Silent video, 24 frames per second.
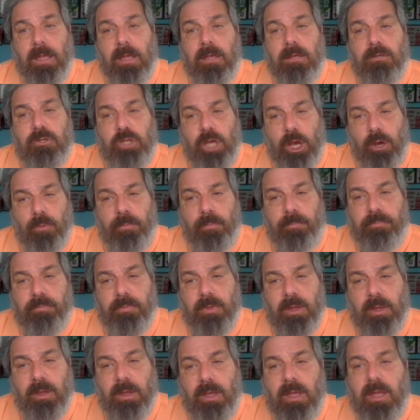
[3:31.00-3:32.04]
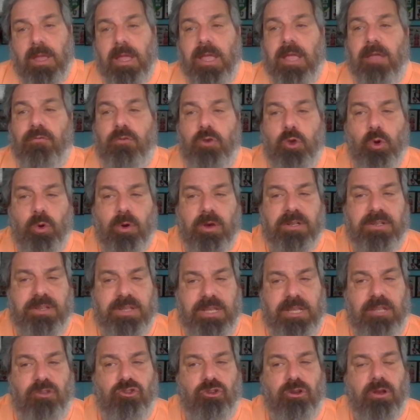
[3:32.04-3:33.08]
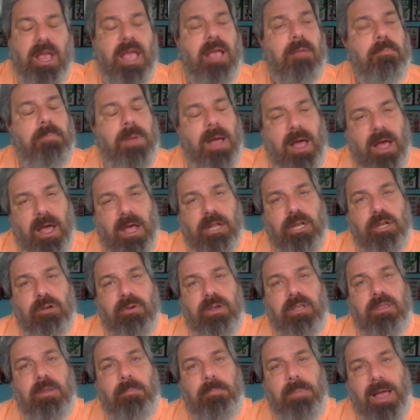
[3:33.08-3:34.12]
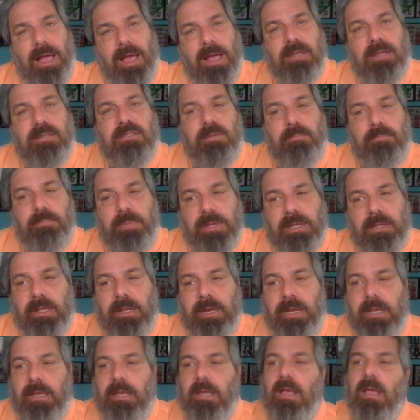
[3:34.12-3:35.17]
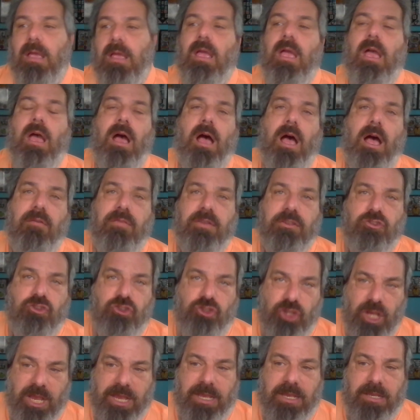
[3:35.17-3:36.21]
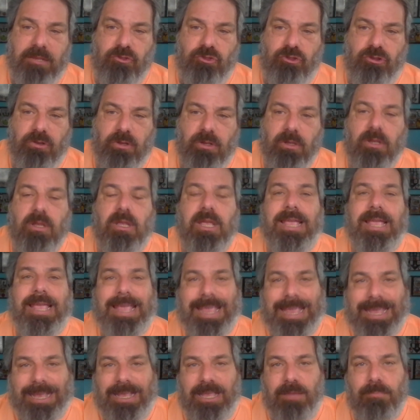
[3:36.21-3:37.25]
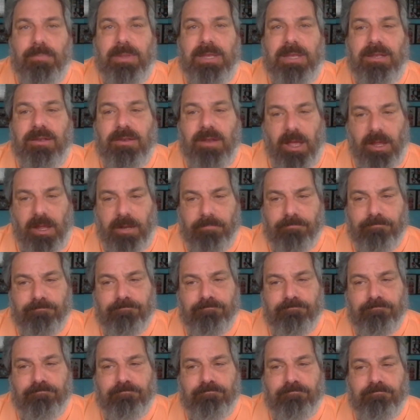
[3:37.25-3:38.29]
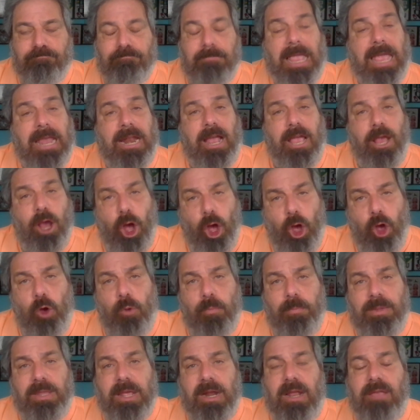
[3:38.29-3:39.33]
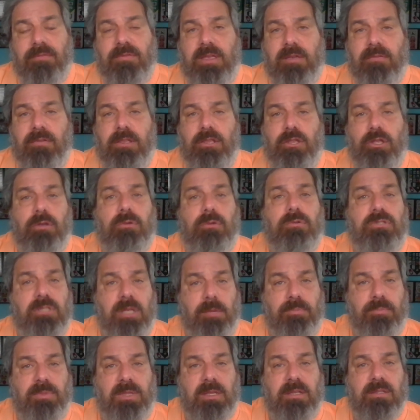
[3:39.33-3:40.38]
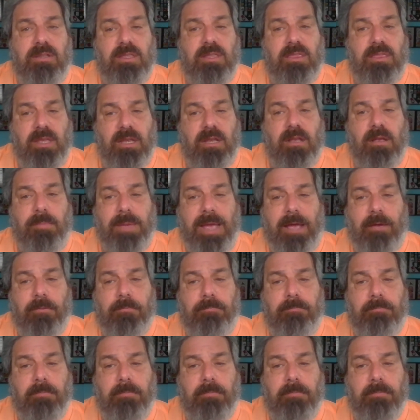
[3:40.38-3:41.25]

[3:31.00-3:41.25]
So, if you're a teacher and pondering the possibility of a change, it can be done. And I hope that I've given you something to think about.